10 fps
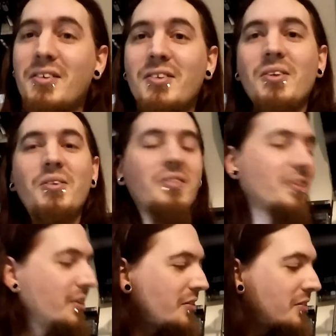excuse
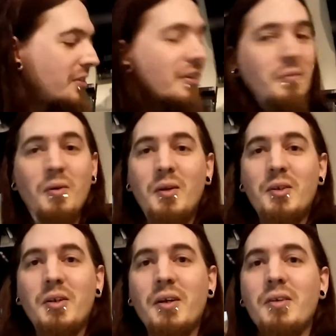this and I
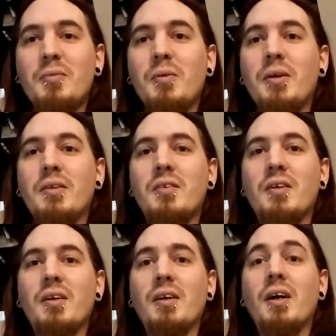apologize, but
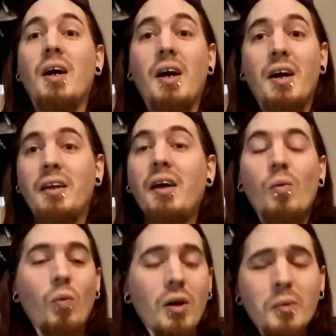uh, yeah,
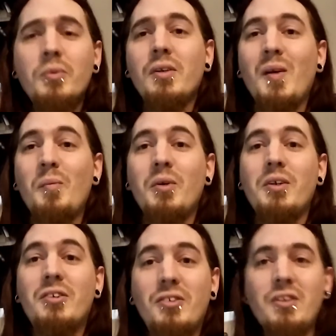welcome to
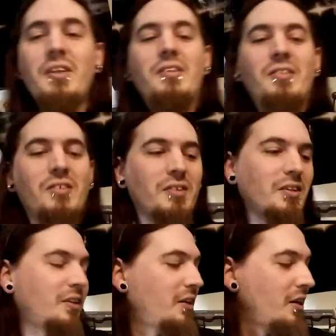number six.
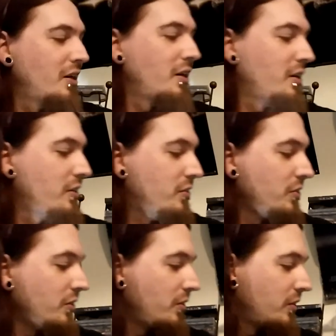
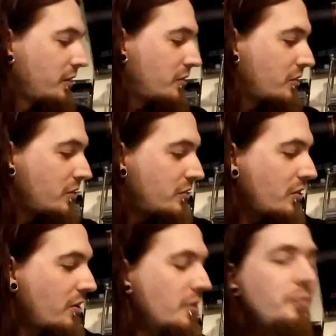So let's just get
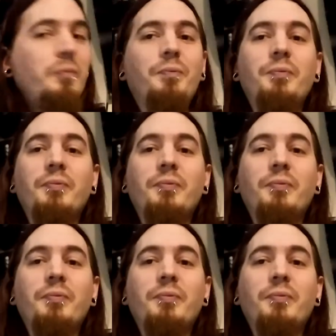started.